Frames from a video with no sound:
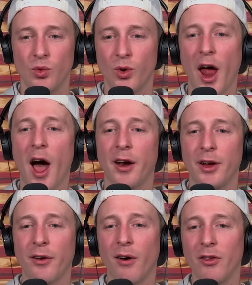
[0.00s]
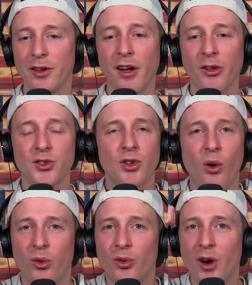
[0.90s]
We're out here on the
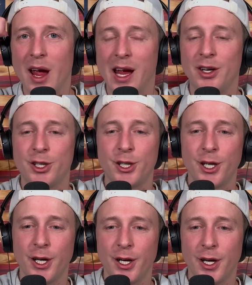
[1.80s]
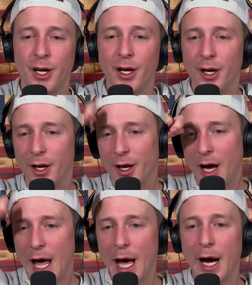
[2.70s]
Yellowstone Ranch.
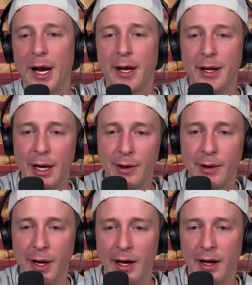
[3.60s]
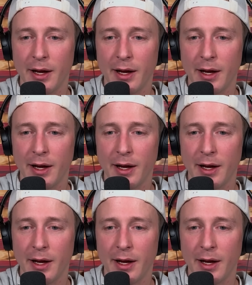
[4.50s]
Howdy doody.